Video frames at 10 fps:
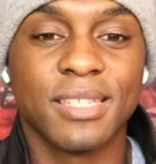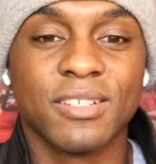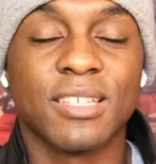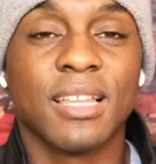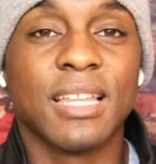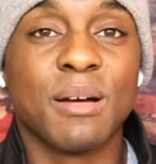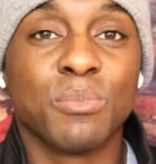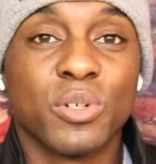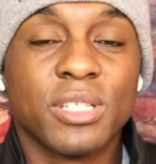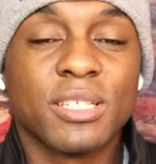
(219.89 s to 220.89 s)
and there's a lot
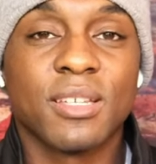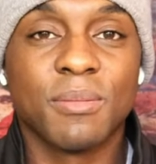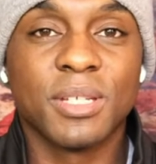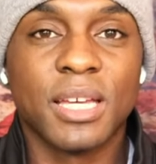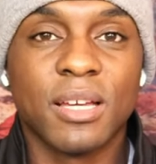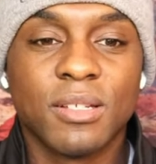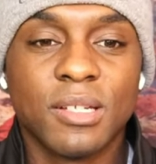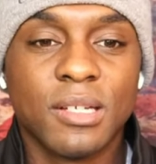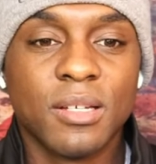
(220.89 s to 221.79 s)
more that's coming out